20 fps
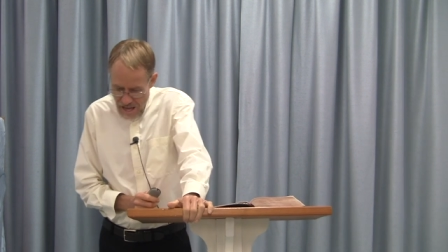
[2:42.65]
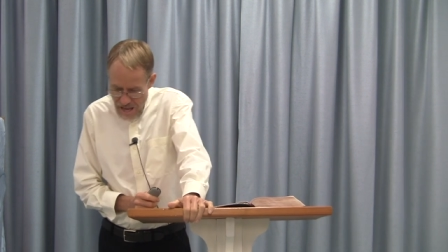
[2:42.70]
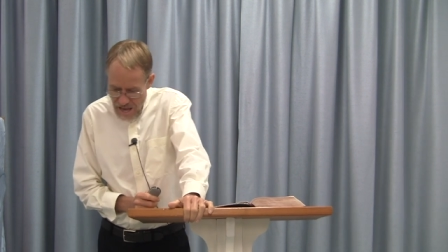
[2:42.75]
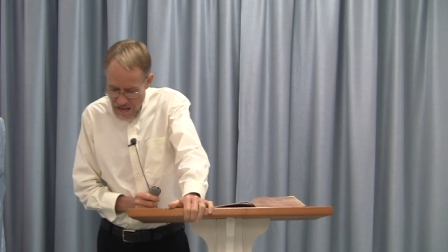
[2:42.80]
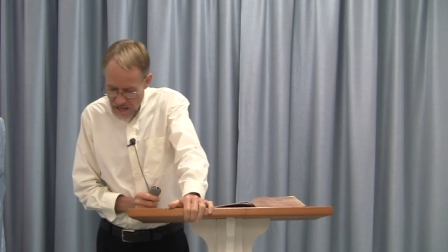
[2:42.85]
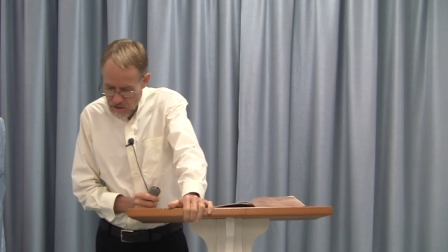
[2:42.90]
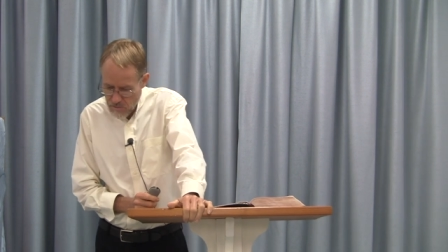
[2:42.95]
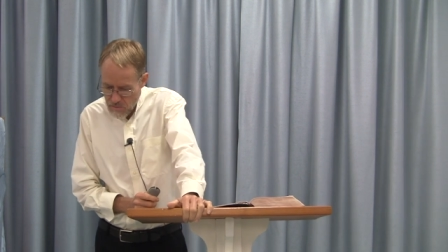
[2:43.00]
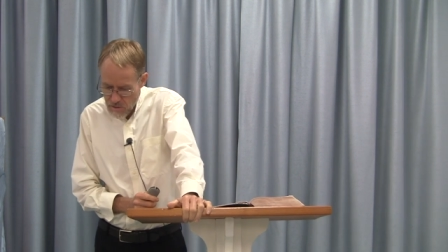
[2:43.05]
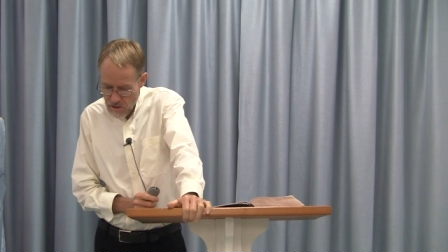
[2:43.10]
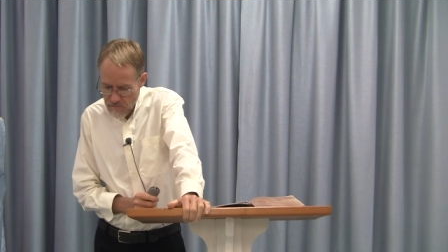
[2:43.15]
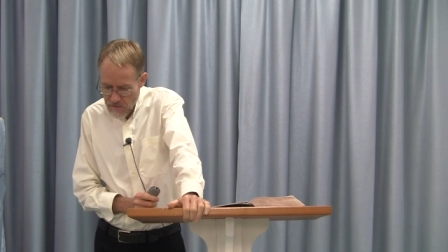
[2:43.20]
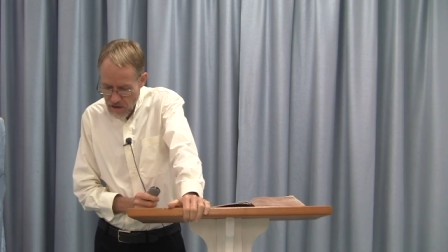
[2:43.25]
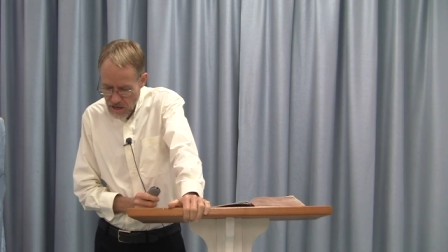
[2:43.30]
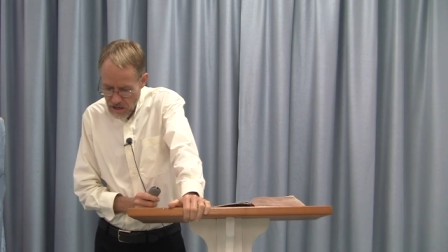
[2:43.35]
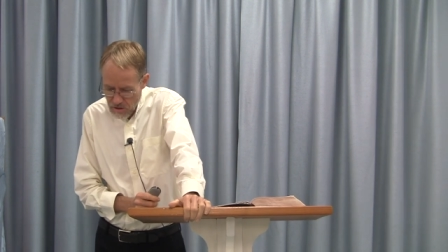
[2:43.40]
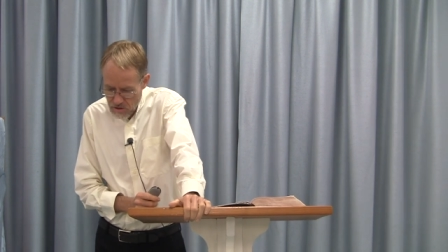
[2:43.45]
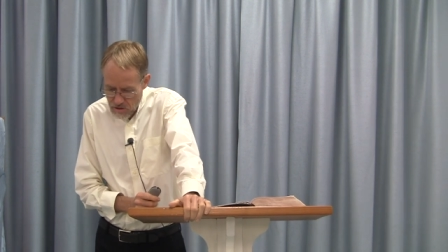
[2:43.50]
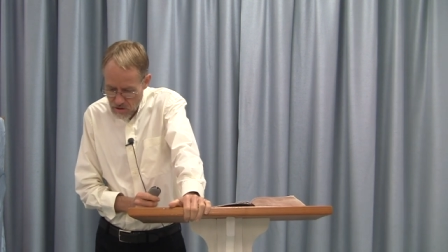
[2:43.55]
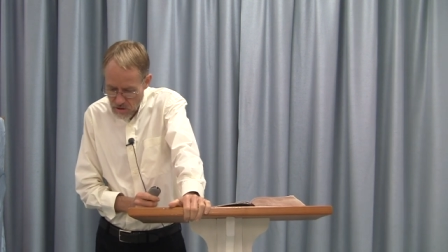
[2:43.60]
hath
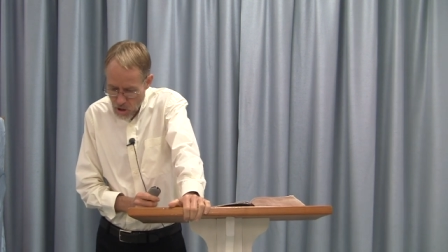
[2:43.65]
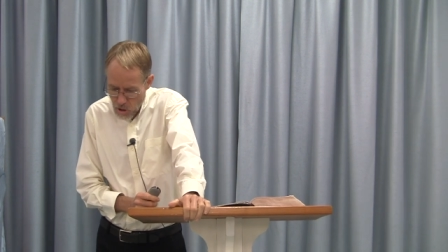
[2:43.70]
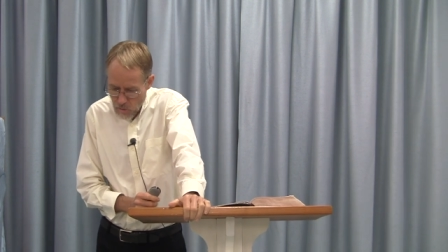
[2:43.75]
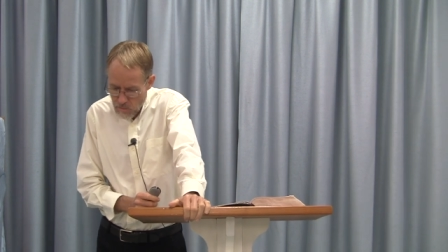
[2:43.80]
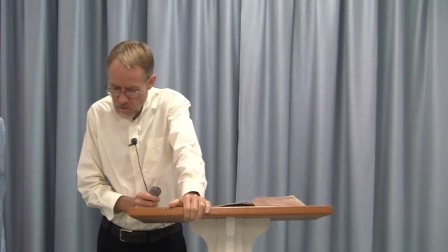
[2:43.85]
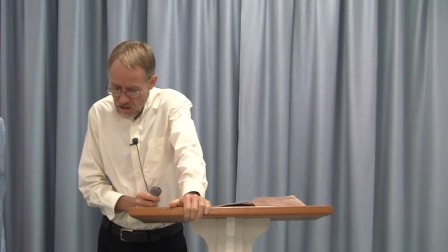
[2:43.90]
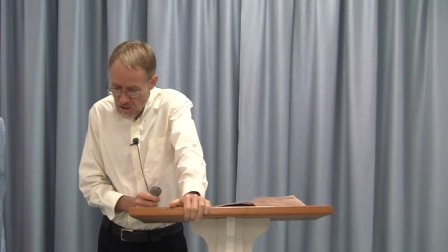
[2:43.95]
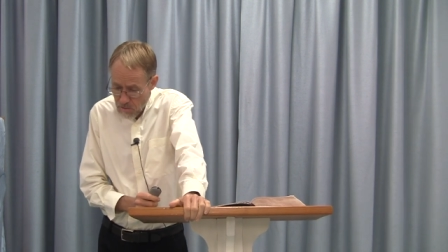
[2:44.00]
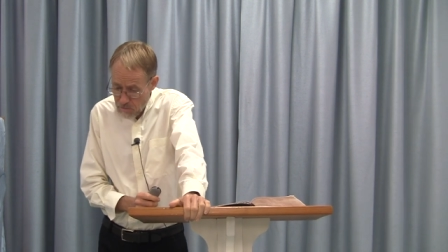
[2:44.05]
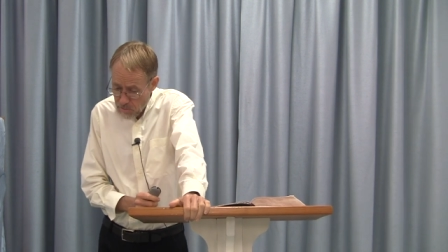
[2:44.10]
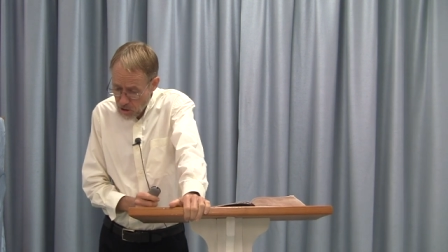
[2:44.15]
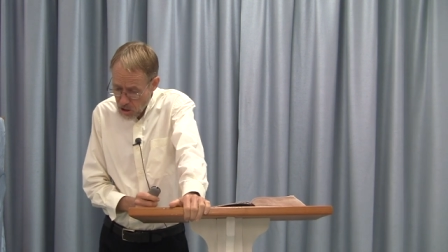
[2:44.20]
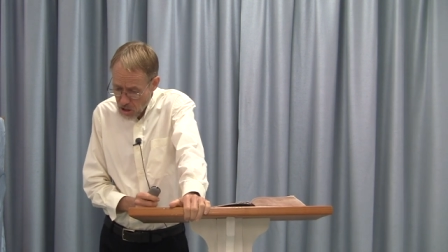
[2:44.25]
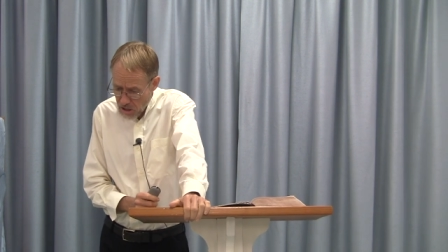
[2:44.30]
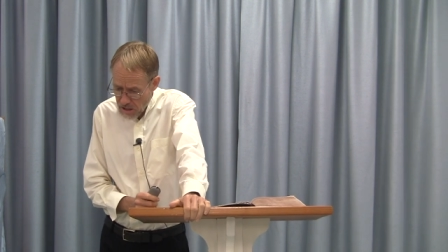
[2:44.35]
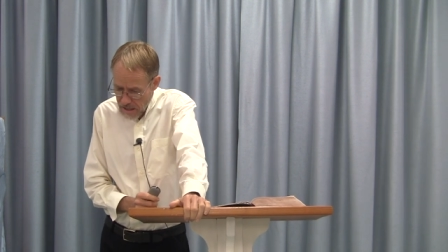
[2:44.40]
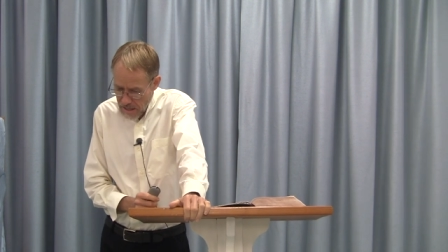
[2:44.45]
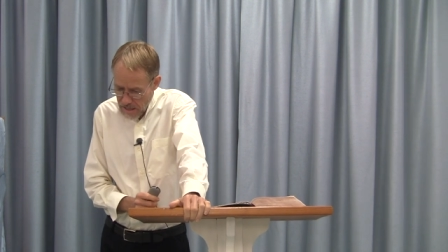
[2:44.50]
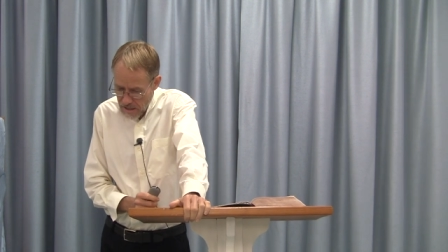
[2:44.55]
prevailed to open the book